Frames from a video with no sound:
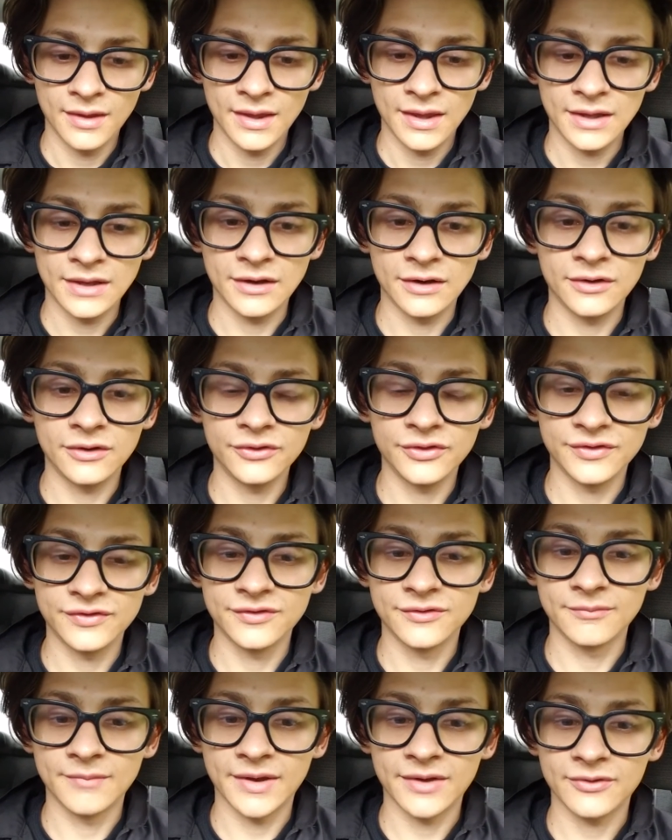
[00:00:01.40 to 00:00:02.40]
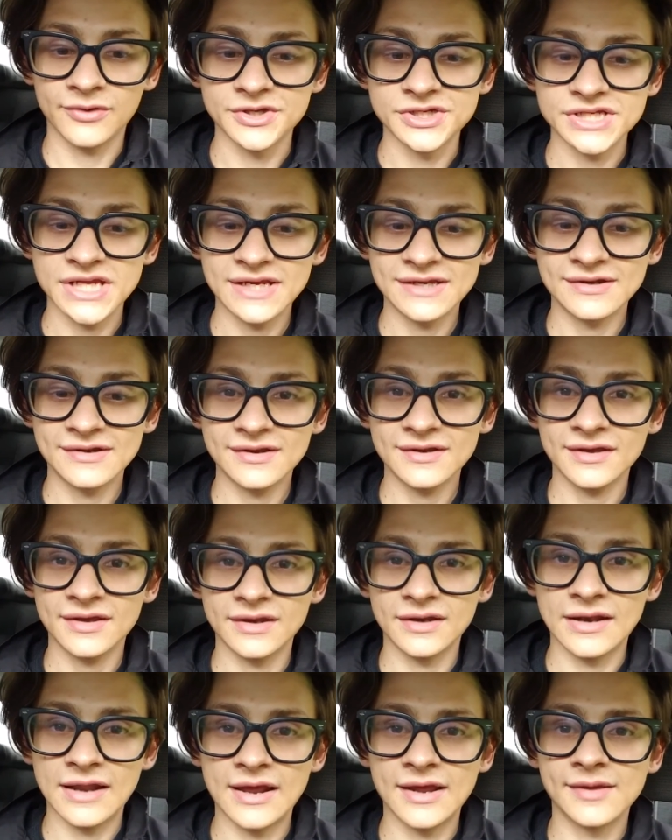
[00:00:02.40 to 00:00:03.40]
Hello, this is Michael at JTech,
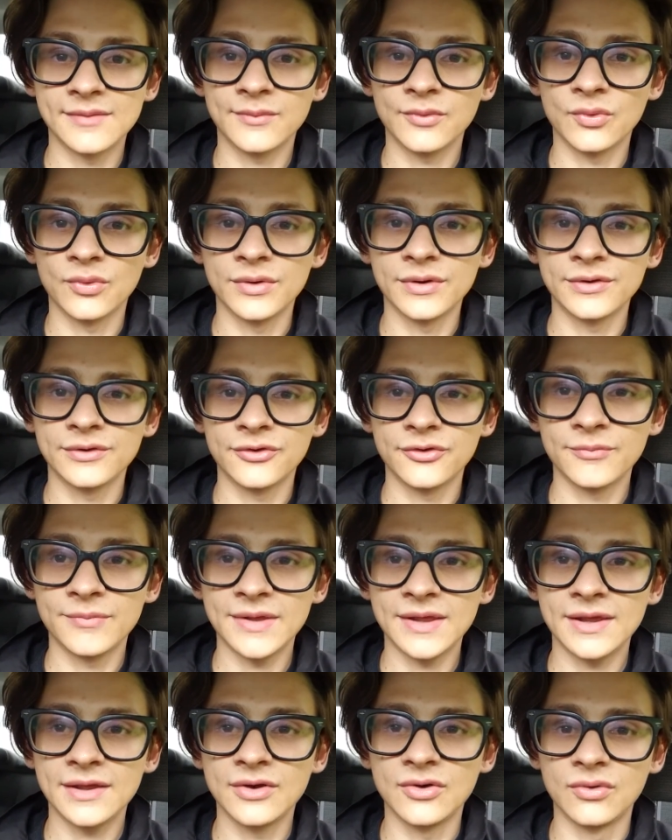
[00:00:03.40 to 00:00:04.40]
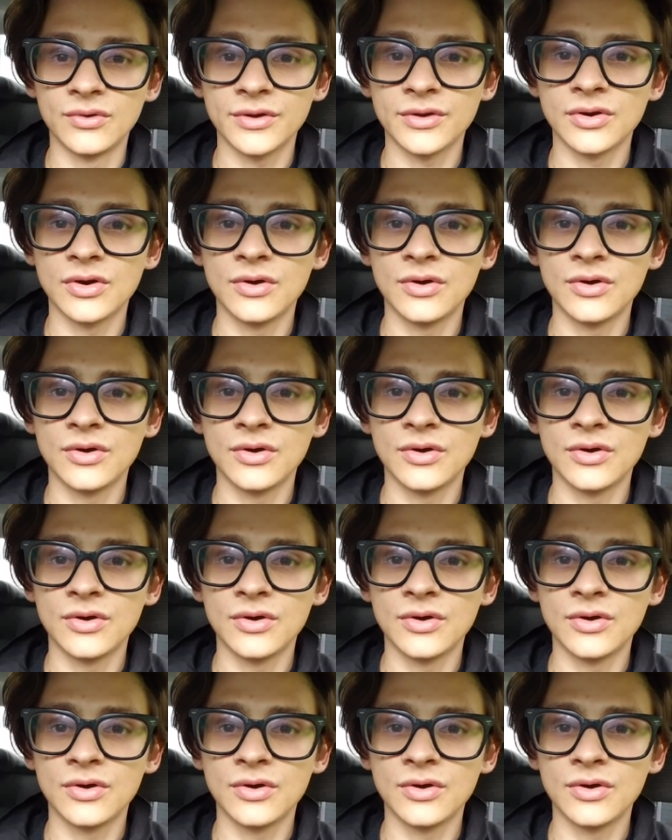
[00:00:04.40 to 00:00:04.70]
and I am going to be going